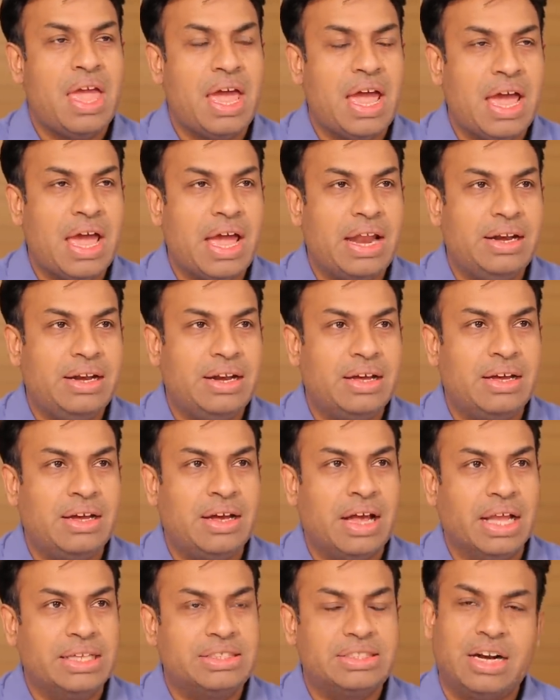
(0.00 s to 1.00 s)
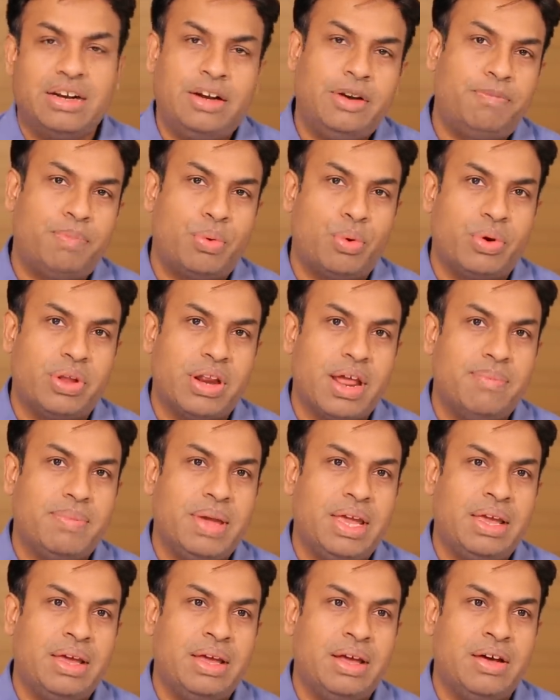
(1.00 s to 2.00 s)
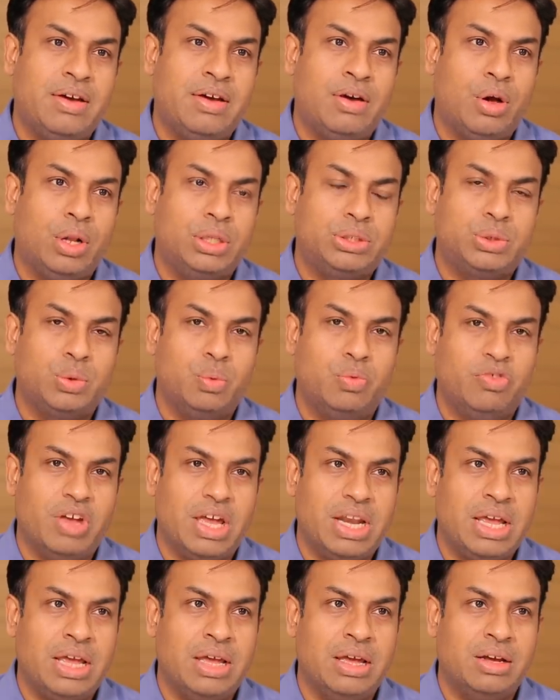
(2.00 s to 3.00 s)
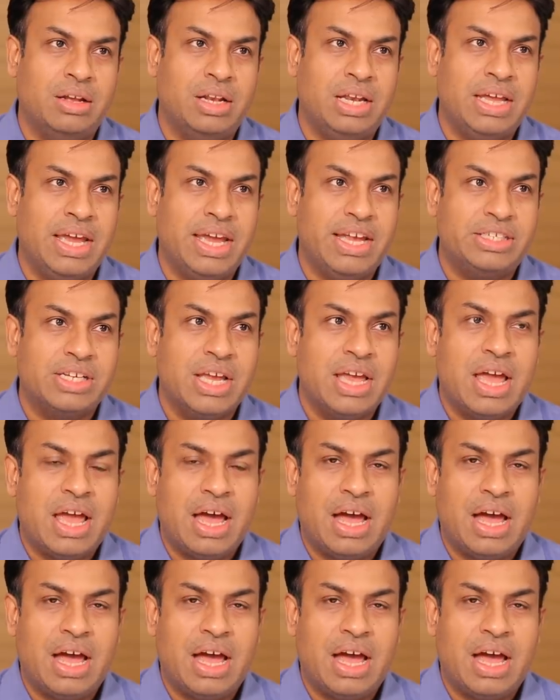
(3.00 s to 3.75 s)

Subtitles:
And I started programming also very early age.